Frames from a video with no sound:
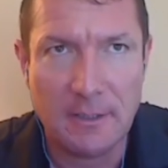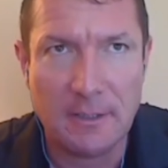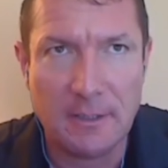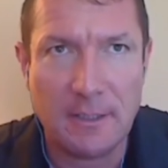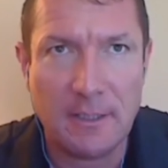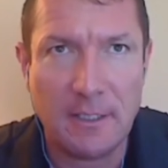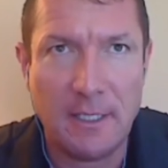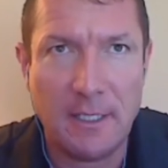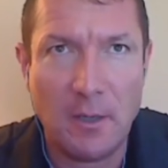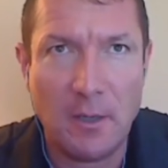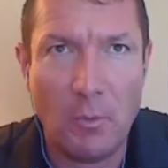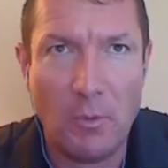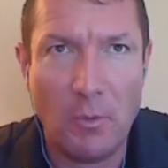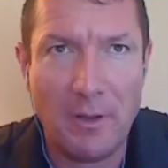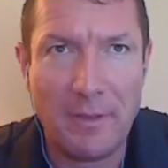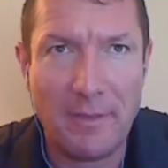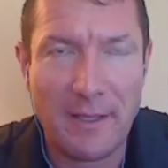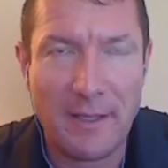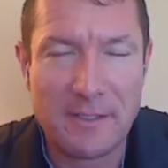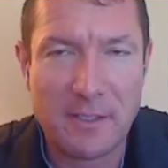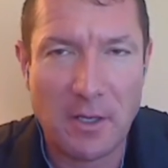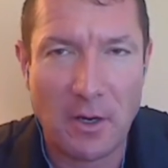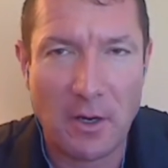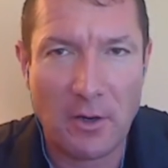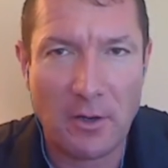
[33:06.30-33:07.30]
get one
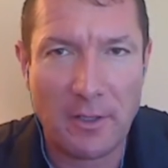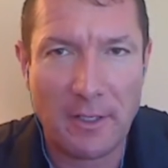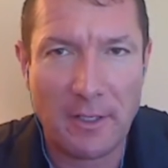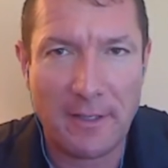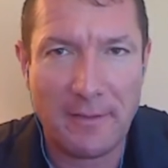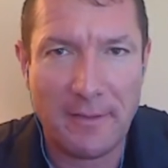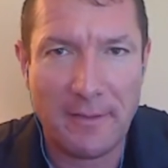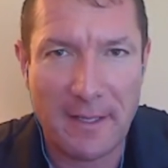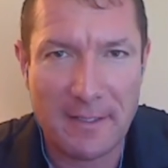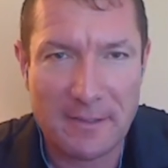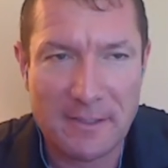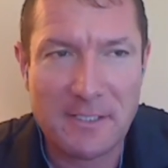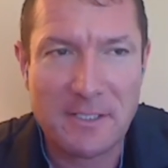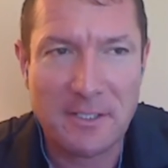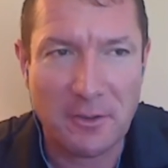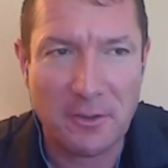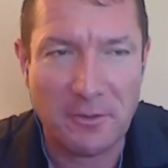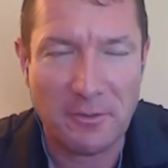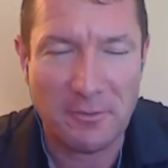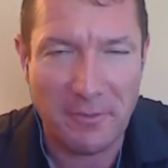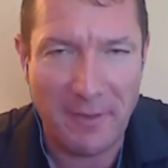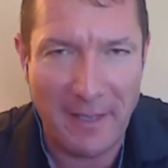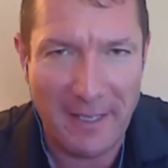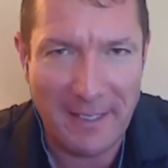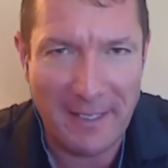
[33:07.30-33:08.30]
that's
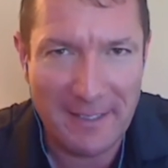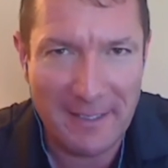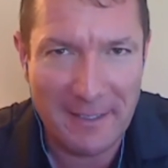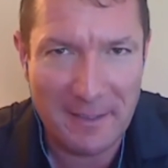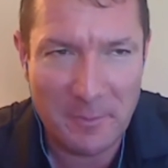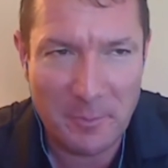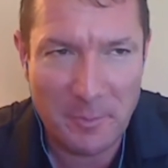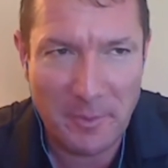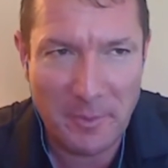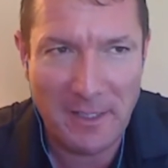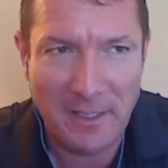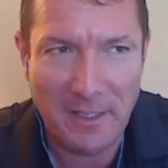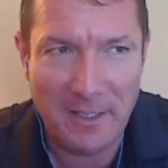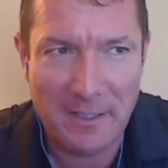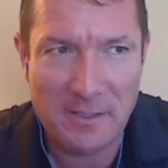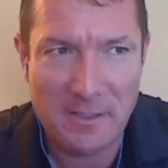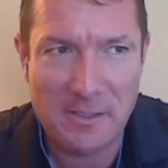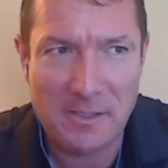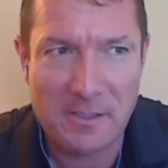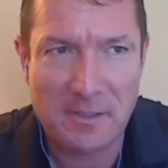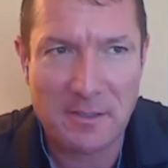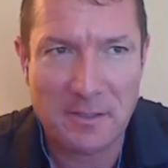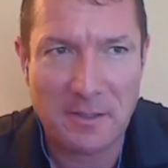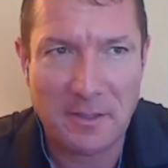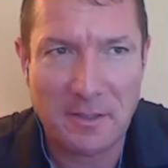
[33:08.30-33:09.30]
still vacant,
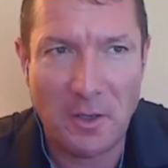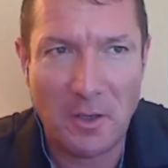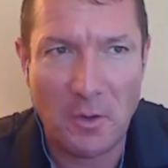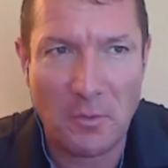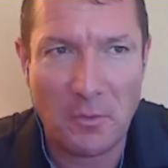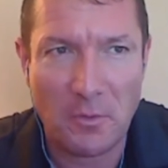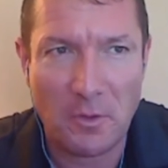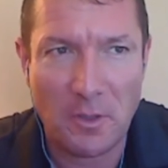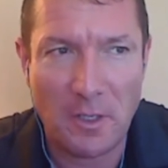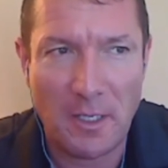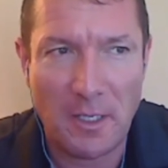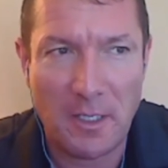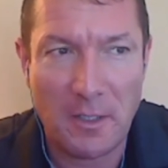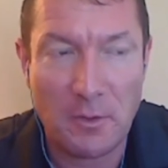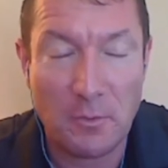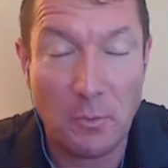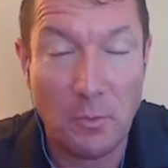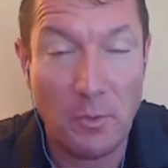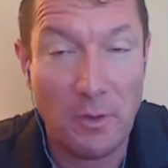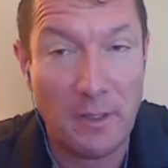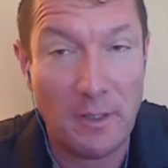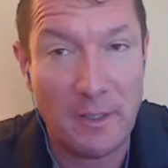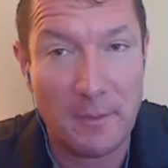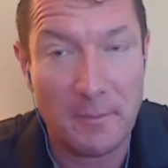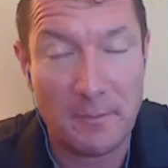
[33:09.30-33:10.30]
because, you know,
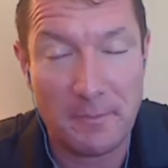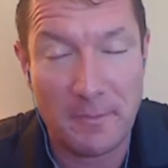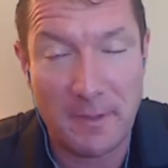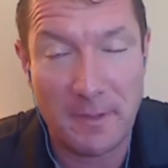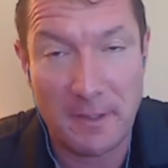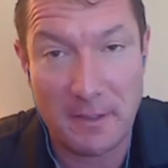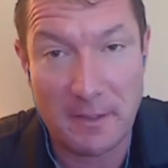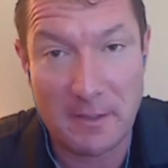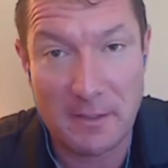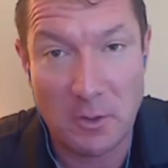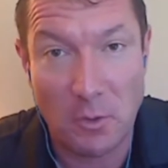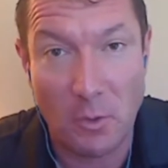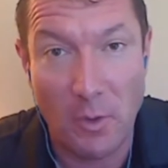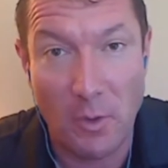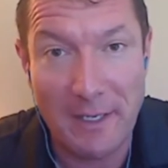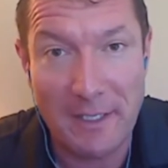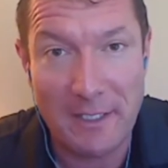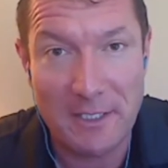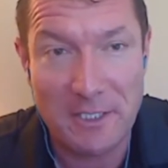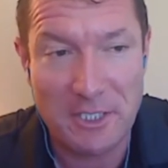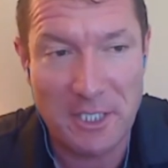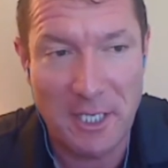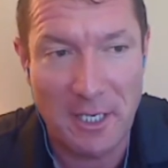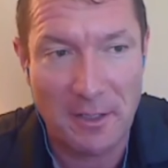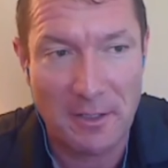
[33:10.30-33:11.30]
it's quite a
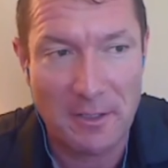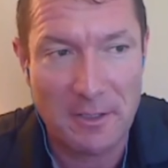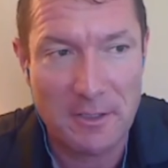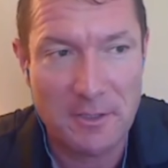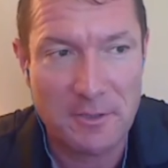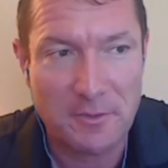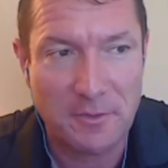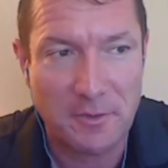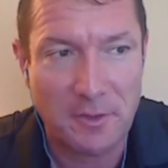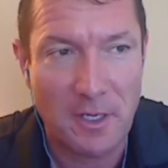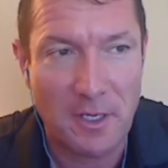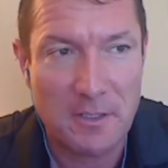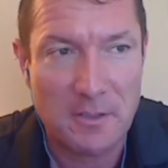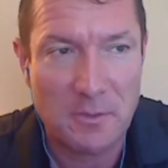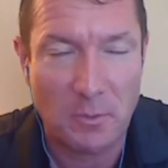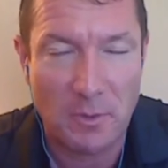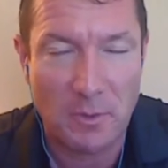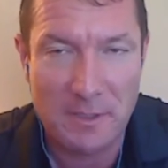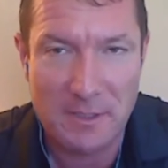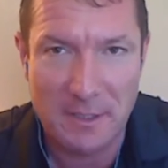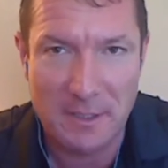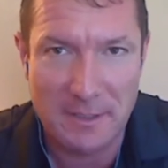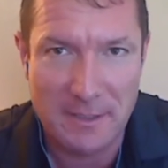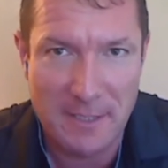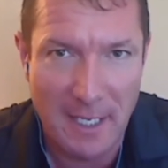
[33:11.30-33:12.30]
challenge for us
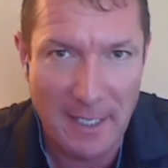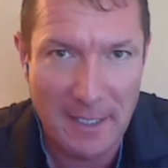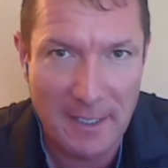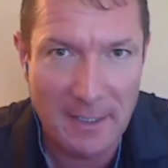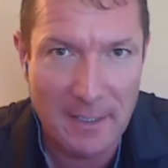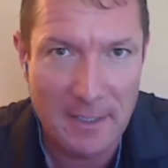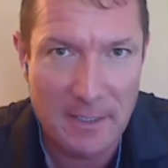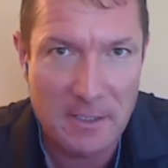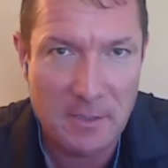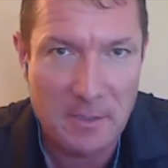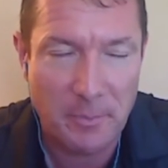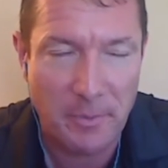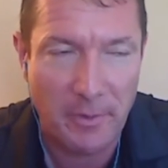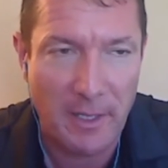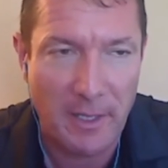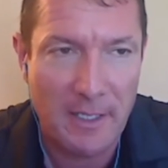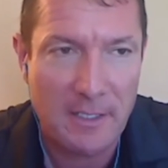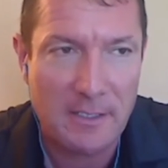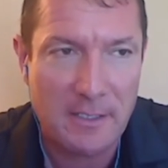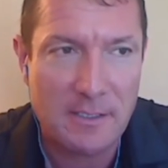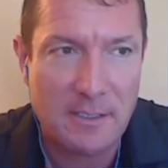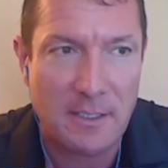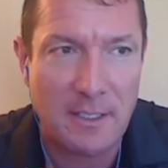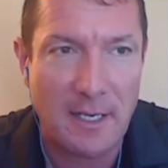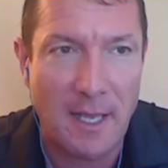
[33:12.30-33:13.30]
once a tenant is
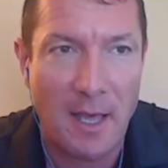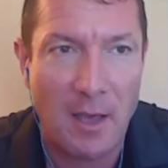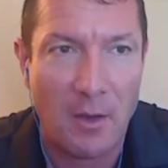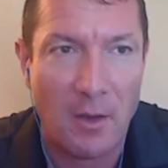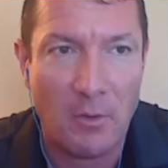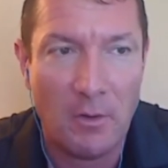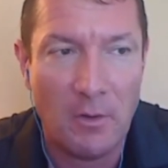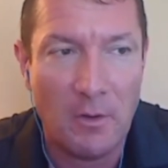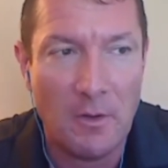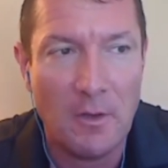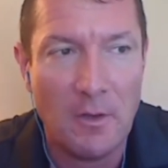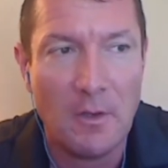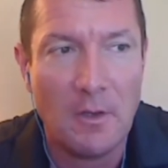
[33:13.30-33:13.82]
placed, and now